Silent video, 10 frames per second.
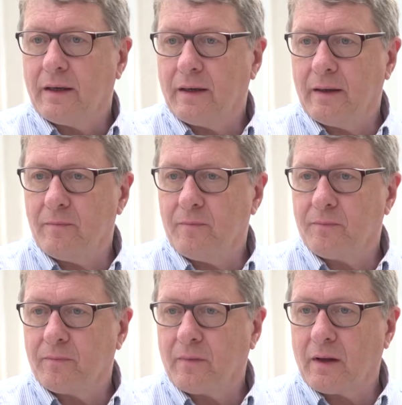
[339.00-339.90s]

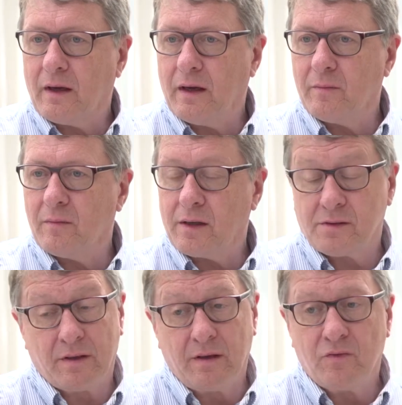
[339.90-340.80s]
I'm
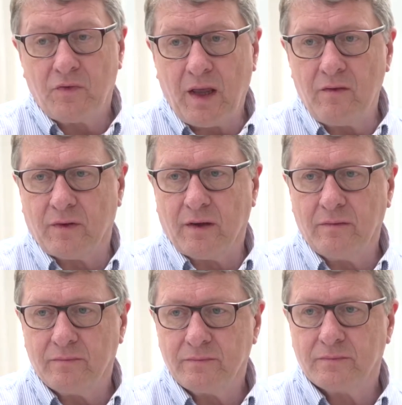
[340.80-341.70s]
actually in
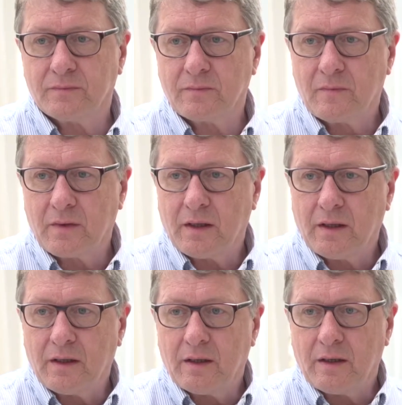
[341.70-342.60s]
favor
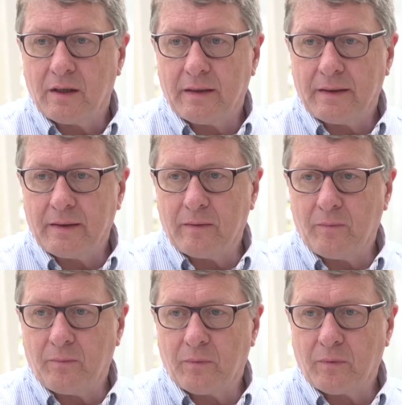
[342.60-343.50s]

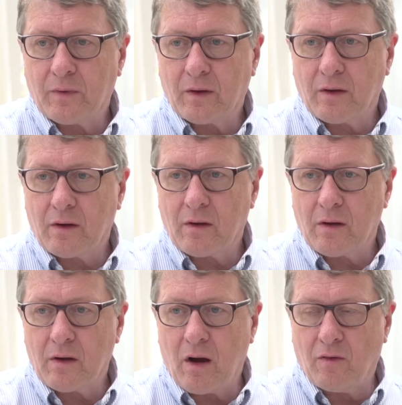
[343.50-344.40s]

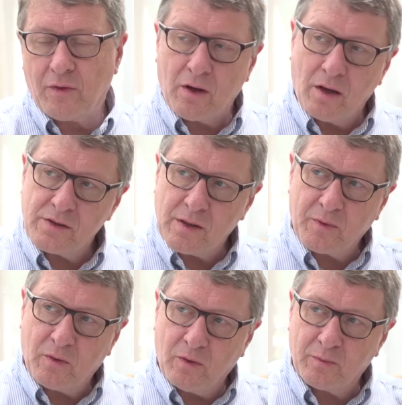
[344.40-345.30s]
of a
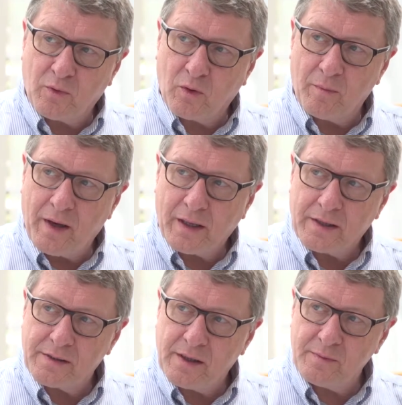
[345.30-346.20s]
concept called programmatic
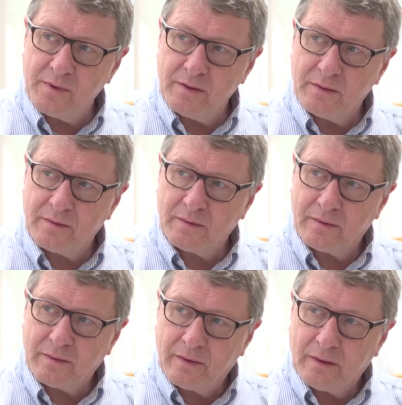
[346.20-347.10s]
assessment.
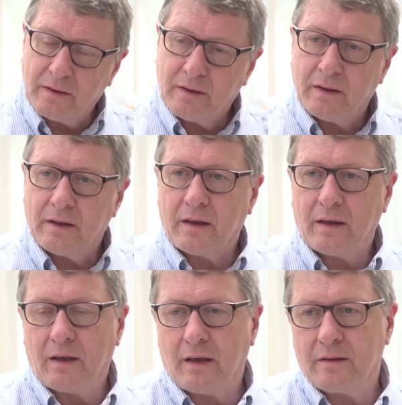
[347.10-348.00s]

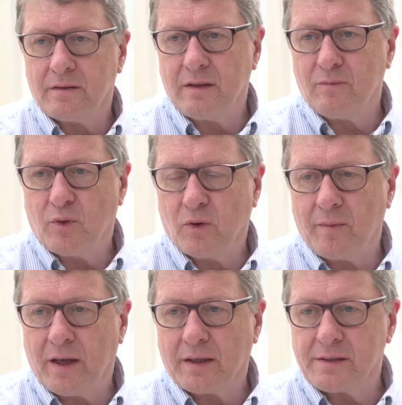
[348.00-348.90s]
And in
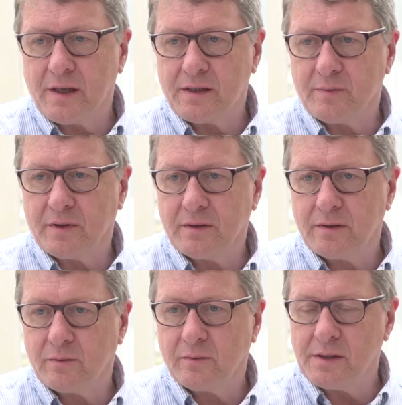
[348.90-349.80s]
programmatic
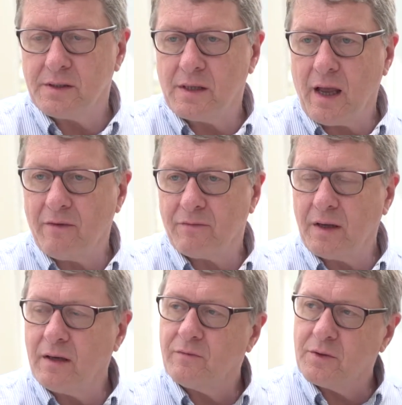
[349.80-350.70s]
assessment, we see
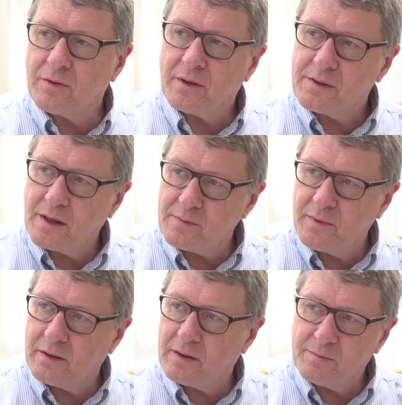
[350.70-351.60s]
every individual
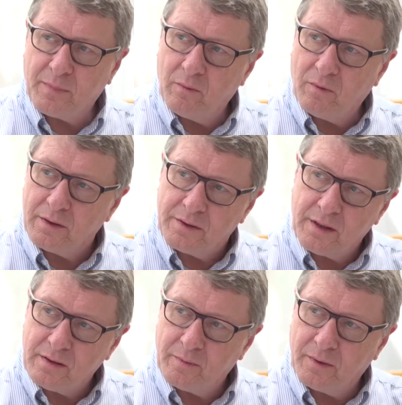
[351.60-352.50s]
assessment as but one
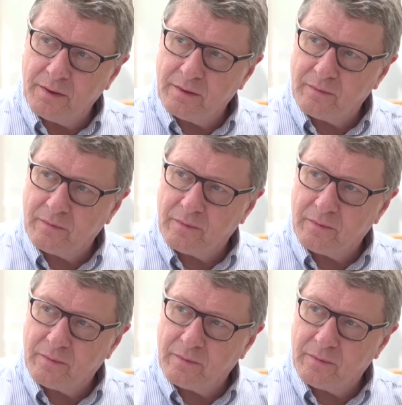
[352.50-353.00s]
data point.